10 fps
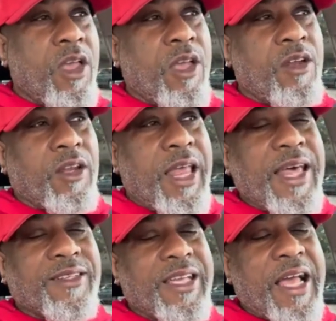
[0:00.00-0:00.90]
And a
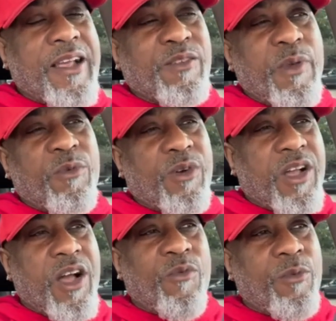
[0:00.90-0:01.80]
lot of times people will
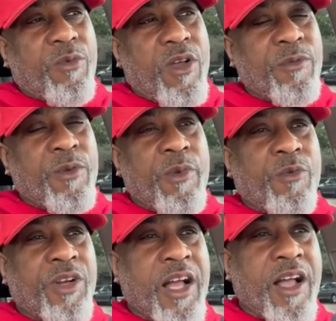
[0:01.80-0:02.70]
come come to me
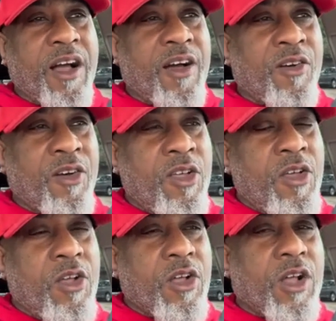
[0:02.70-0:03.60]
what I call
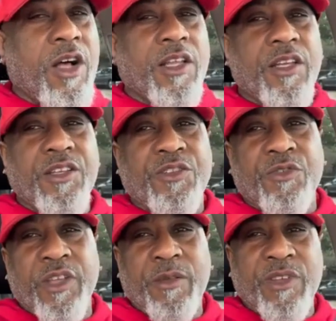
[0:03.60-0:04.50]
colorless
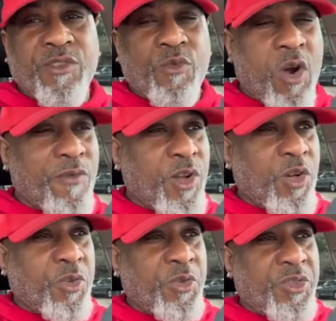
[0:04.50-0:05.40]
dreams and dwarf
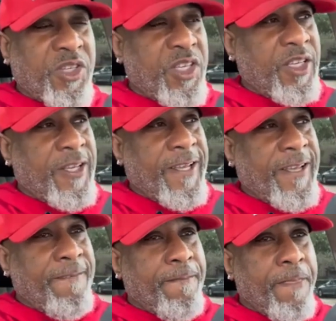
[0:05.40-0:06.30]
goals
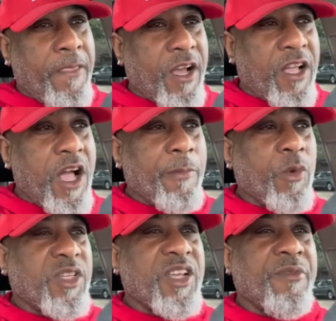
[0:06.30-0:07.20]
they're coming
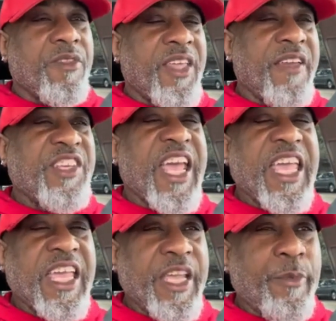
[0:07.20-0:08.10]
with something they've
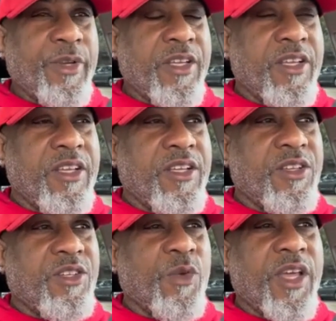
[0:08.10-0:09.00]
tamed
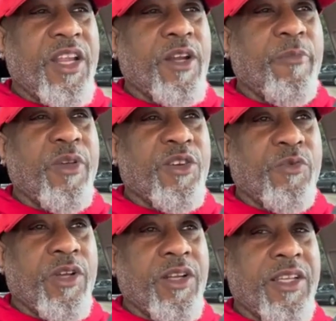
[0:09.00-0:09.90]
so that it appears
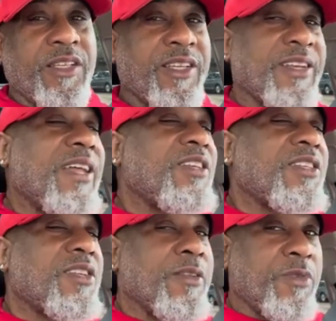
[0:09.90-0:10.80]
realistic, not
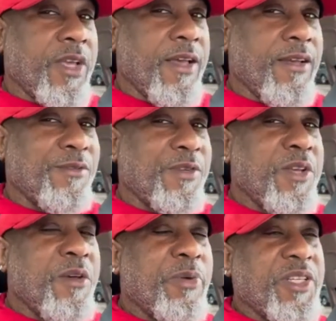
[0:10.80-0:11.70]
just to themselves,
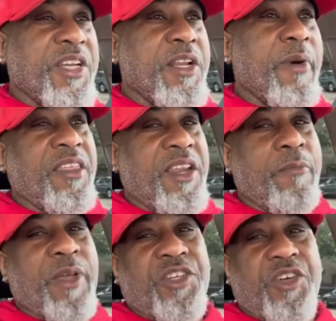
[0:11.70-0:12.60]
but to anybody that they
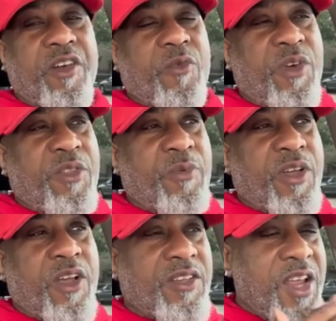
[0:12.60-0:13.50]
may share it with
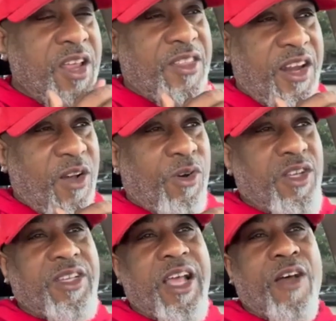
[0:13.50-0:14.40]
because they don't want
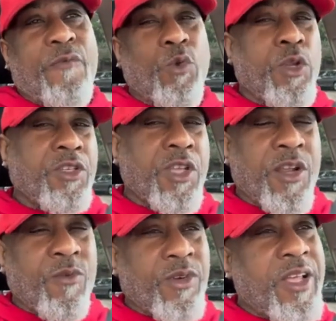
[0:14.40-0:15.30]
to sound foolish. They
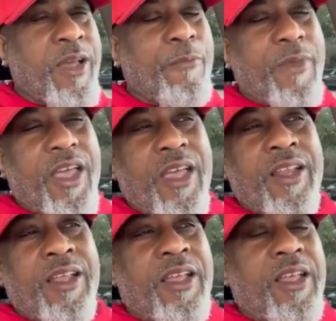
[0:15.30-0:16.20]
don't want to, man,
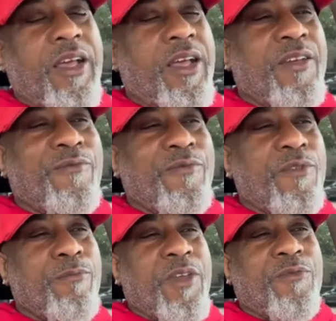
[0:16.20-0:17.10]
if,
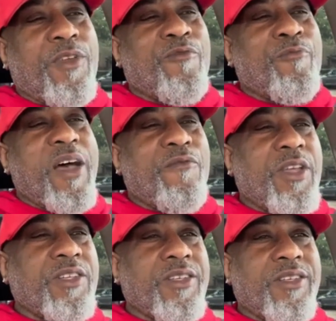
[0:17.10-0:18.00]
if, if my
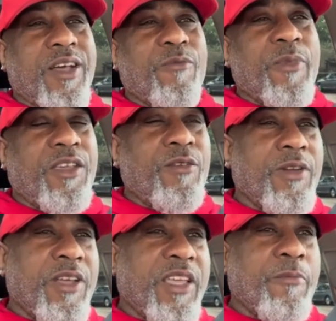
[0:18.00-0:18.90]
vision don't make you
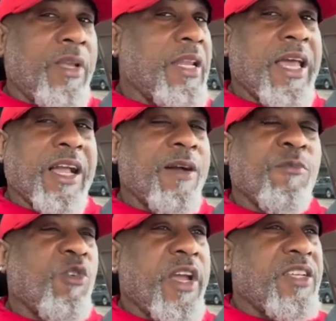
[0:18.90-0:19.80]
look at me like I'm
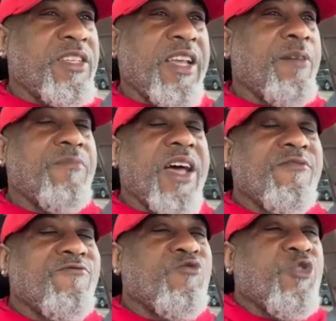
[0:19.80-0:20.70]
crazy, I'm
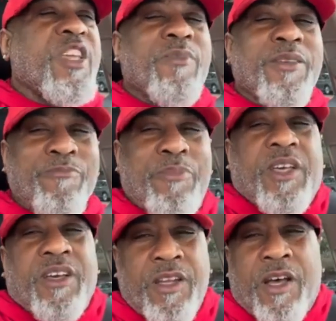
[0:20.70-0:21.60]
not dreaming
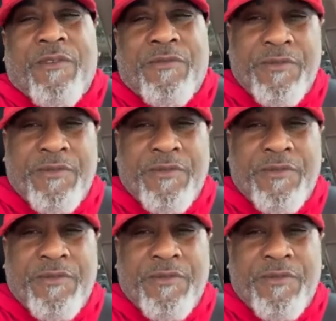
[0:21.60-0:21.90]
big enough.